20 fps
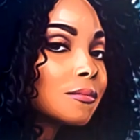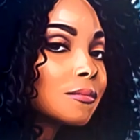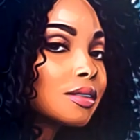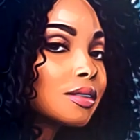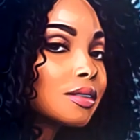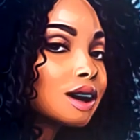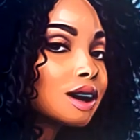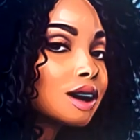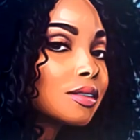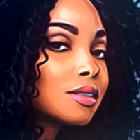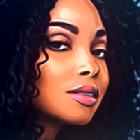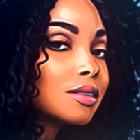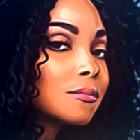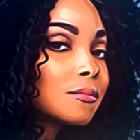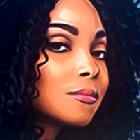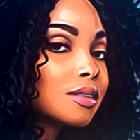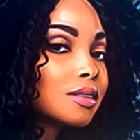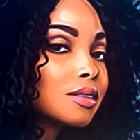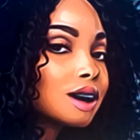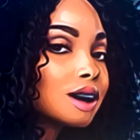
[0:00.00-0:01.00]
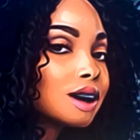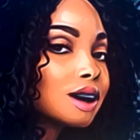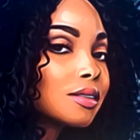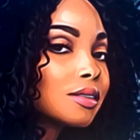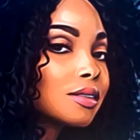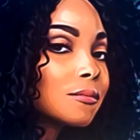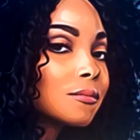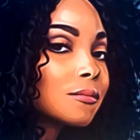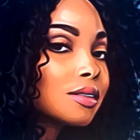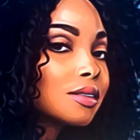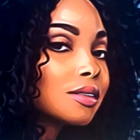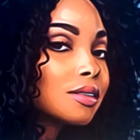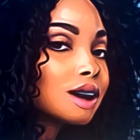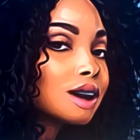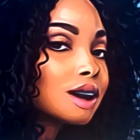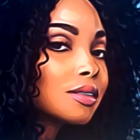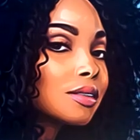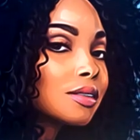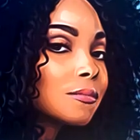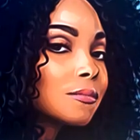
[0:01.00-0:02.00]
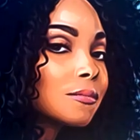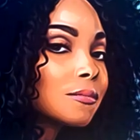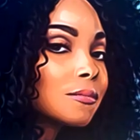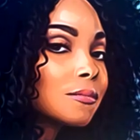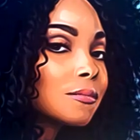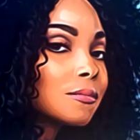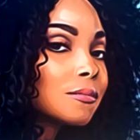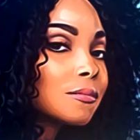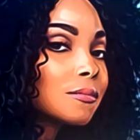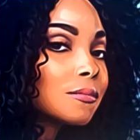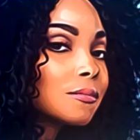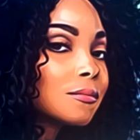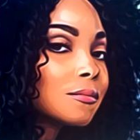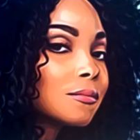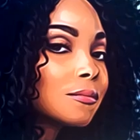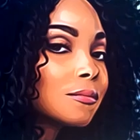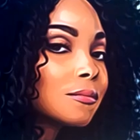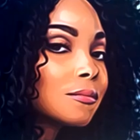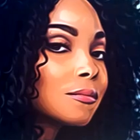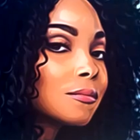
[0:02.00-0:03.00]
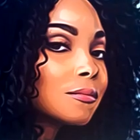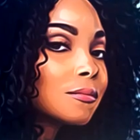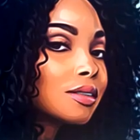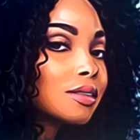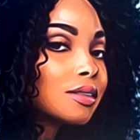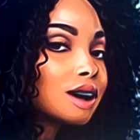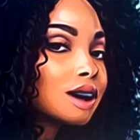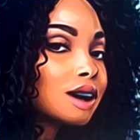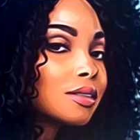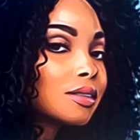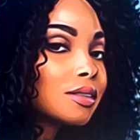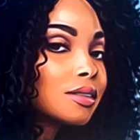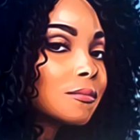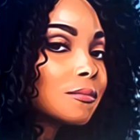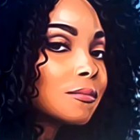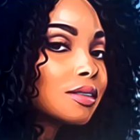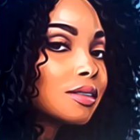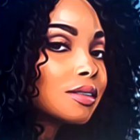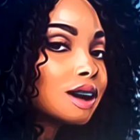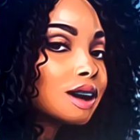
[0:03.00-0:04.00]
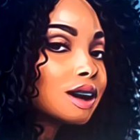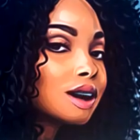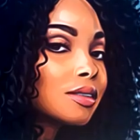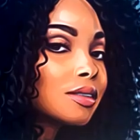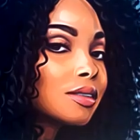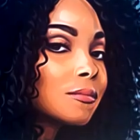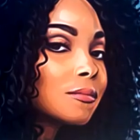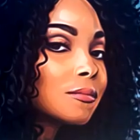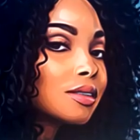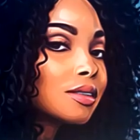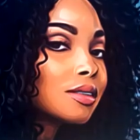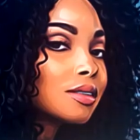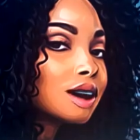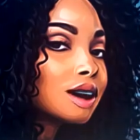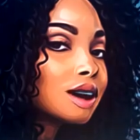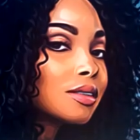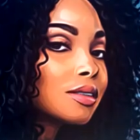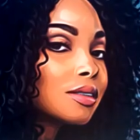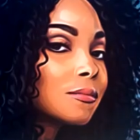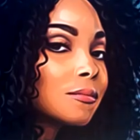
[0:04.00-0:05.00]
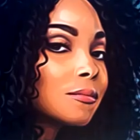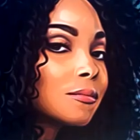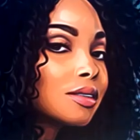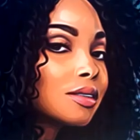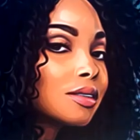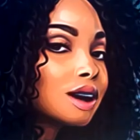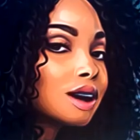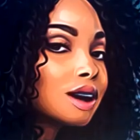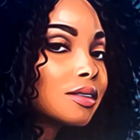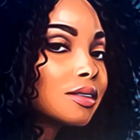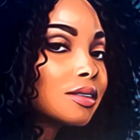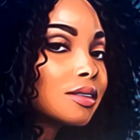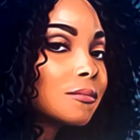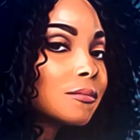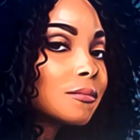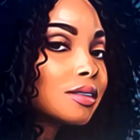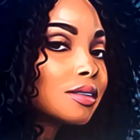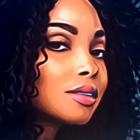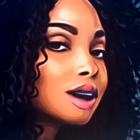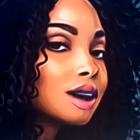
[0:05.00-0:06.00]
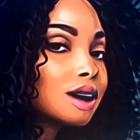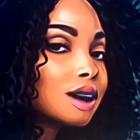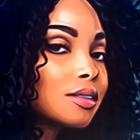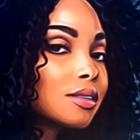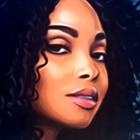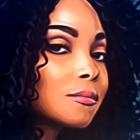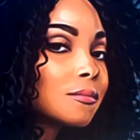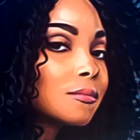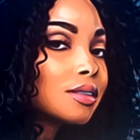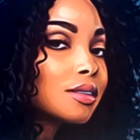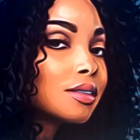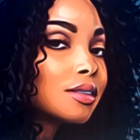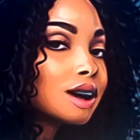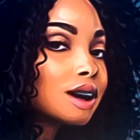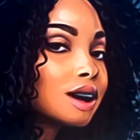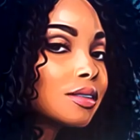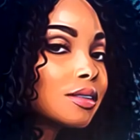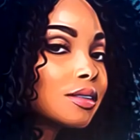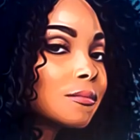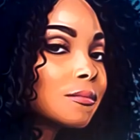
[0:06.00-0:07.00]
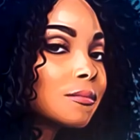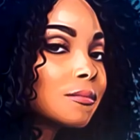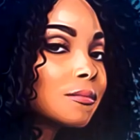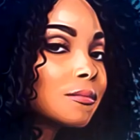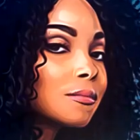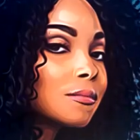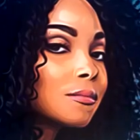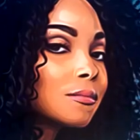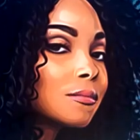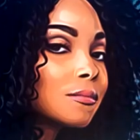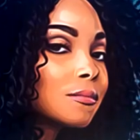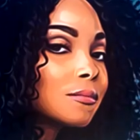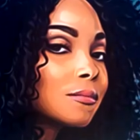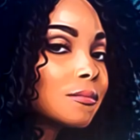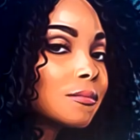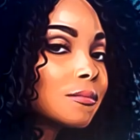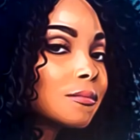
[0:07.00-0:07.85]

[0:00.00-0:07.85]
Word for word: So Morgan was like, you know, I thought about it and I thought, you know, could I have used better words? Could I have used a softer tone? Yes, and yes.